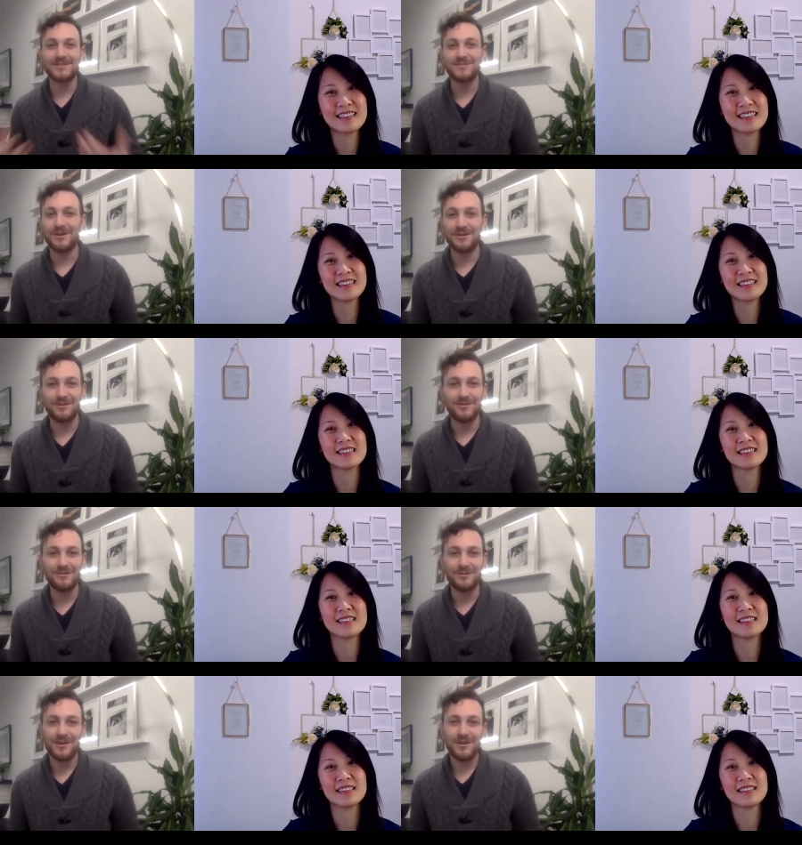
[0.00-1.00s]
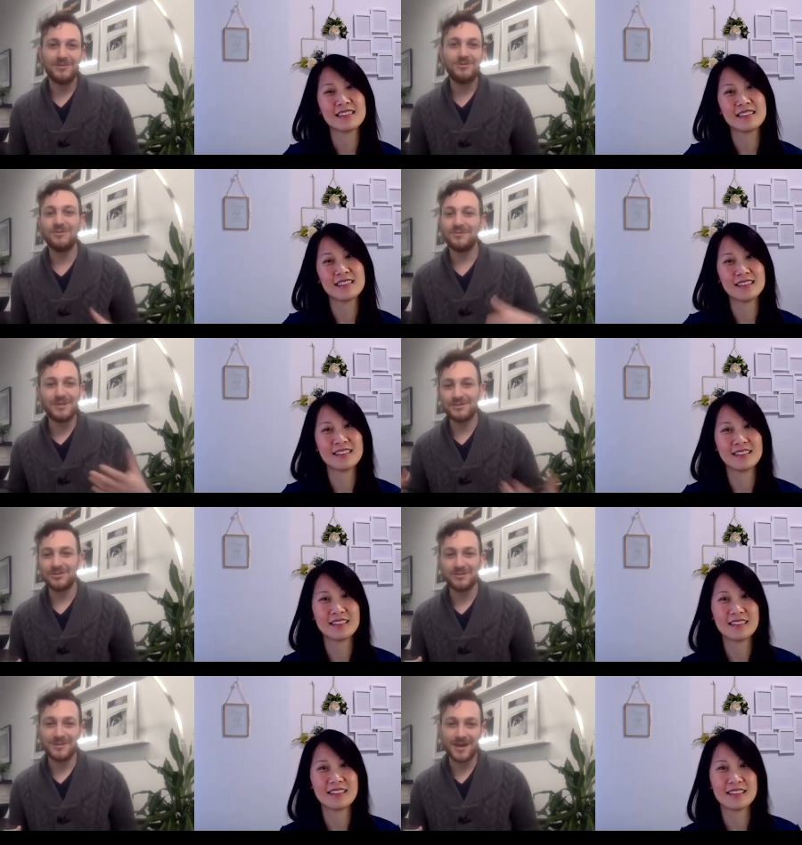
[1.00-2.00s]
Speaker 1: not you, you don't need to
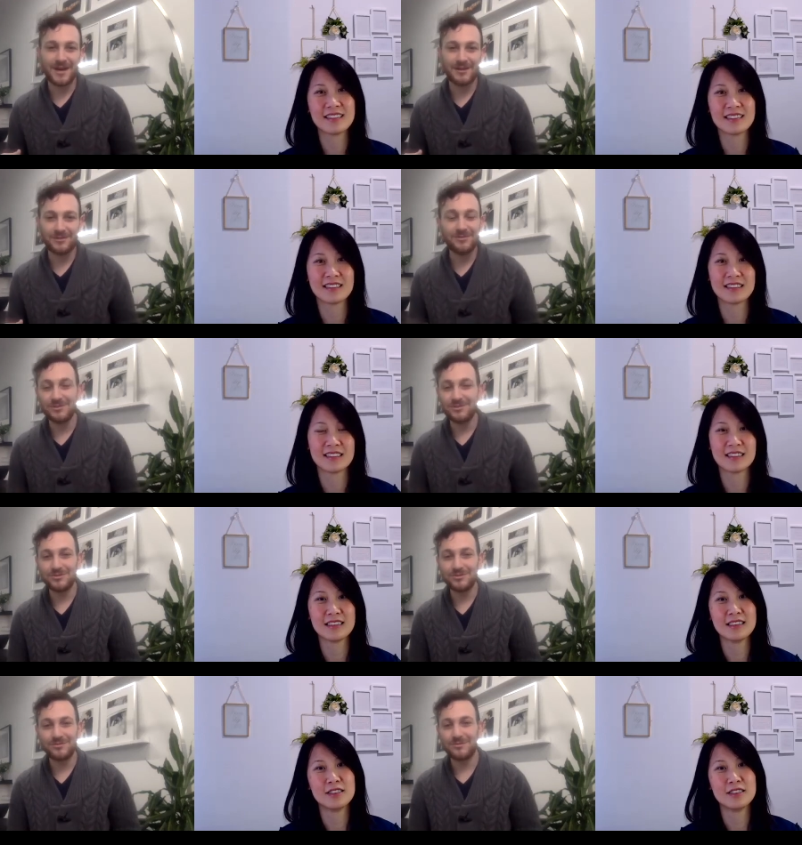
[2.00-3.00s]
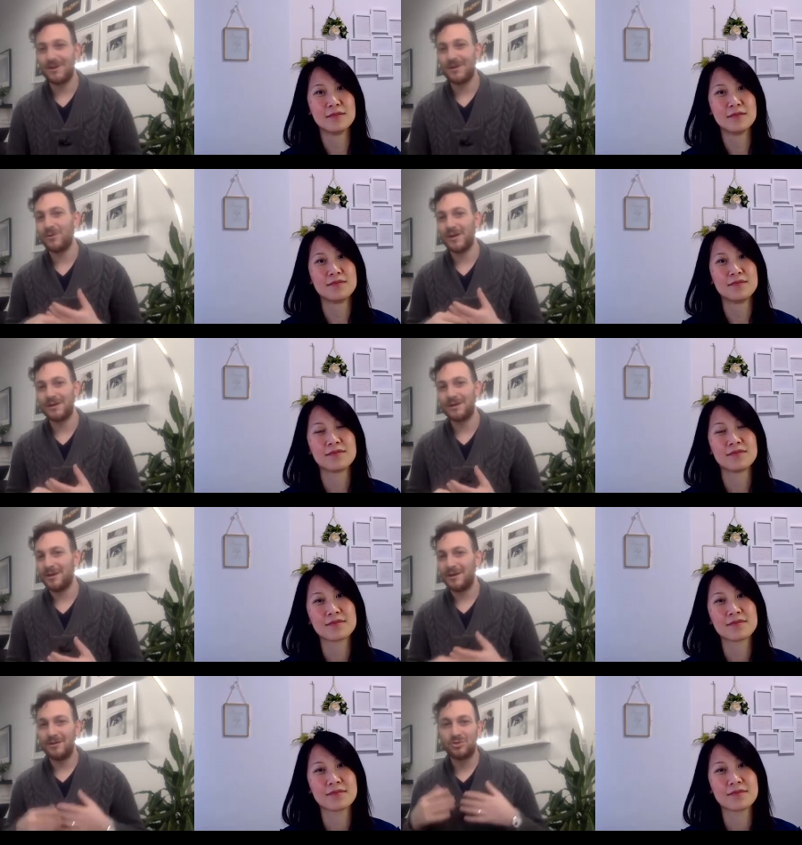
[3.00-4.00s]
do that. You can do a quick
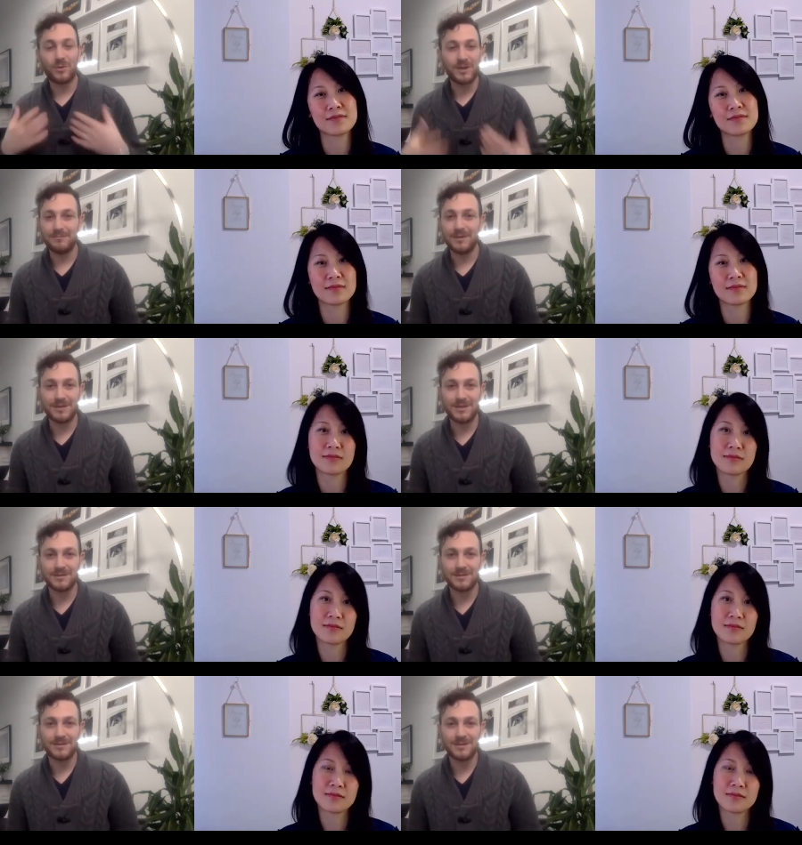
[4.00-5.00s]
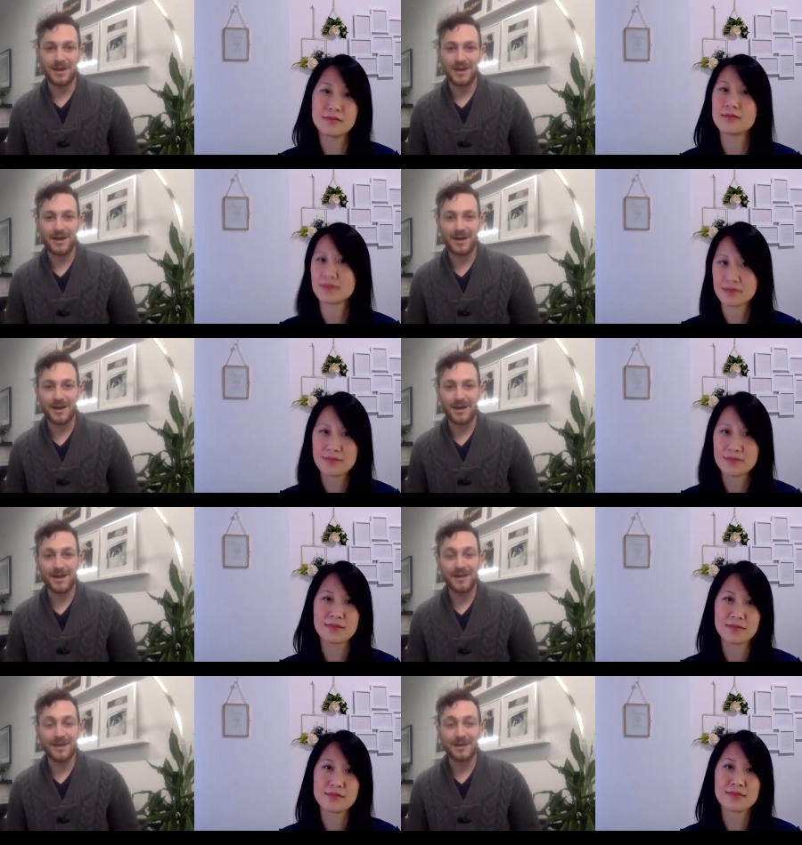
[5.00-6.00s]
20 minutes
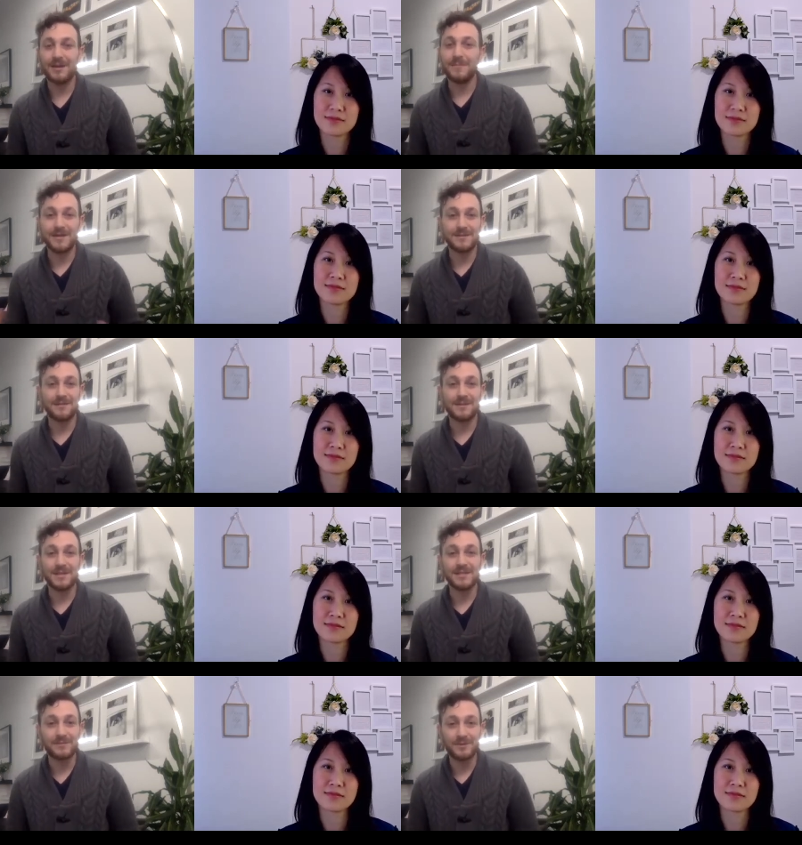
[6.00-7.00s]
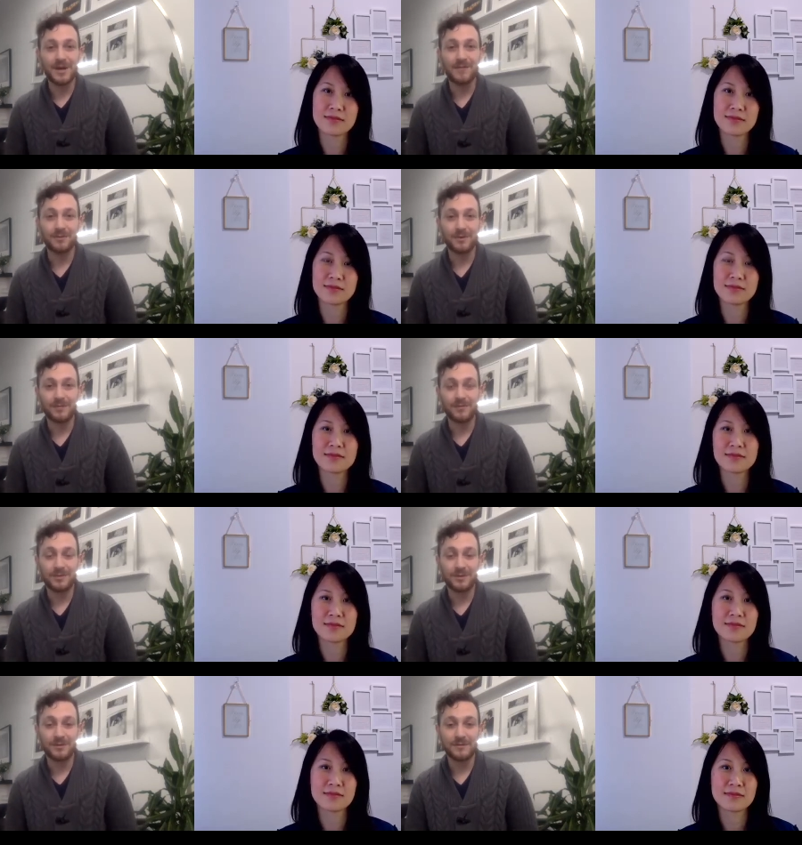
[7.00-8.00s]
and get amazing things if you have a great
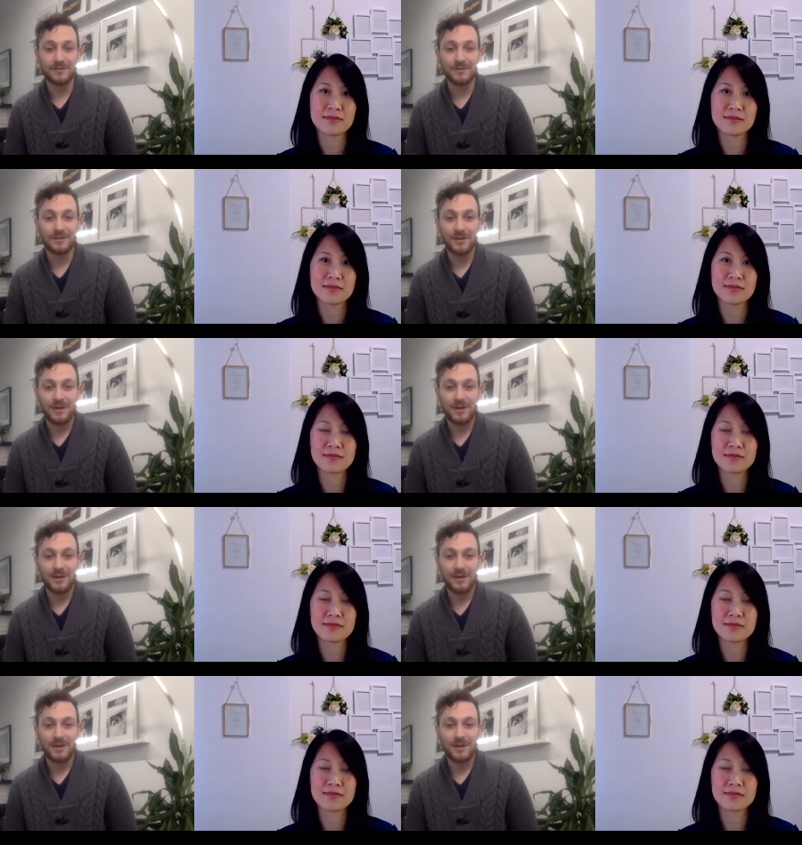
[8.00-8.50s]
photographer.